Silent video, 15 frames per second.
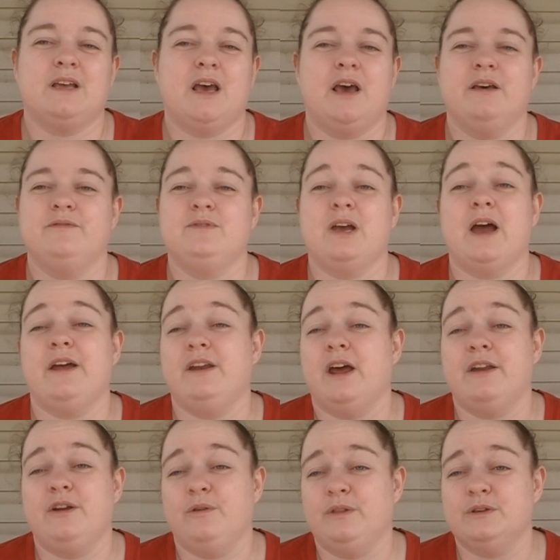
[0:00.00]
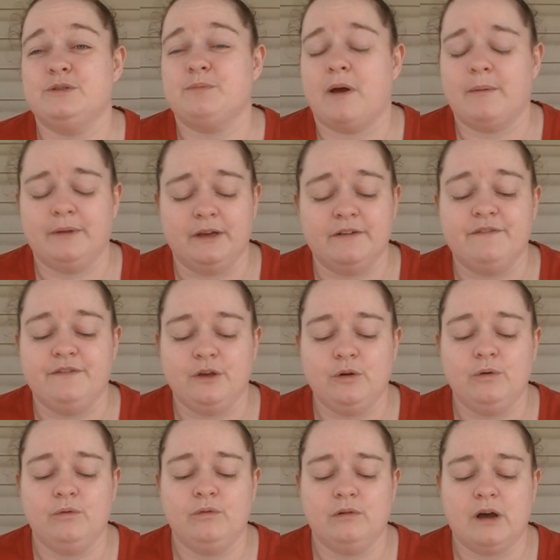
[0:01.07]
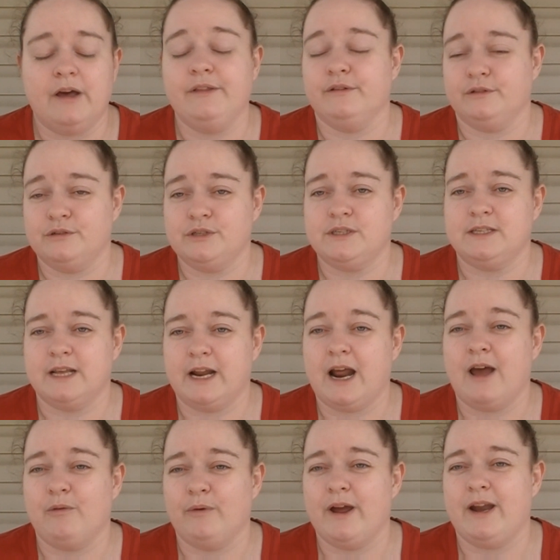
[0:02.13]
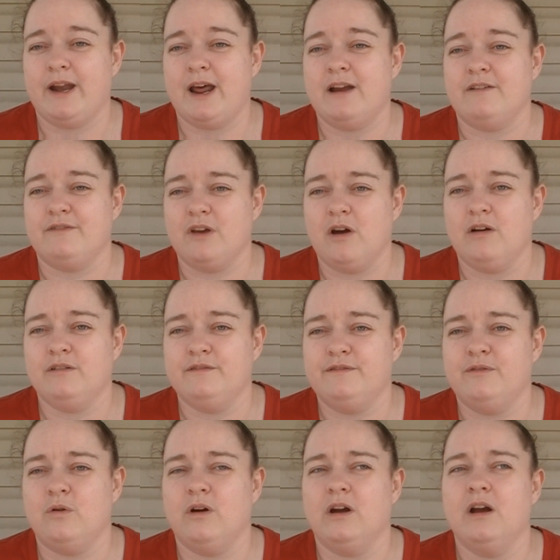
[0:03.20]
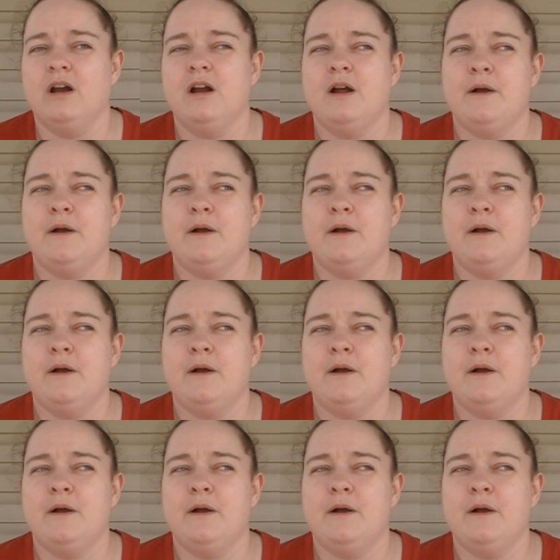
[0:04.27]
I know there's probably a few others that I ran out of yarn for,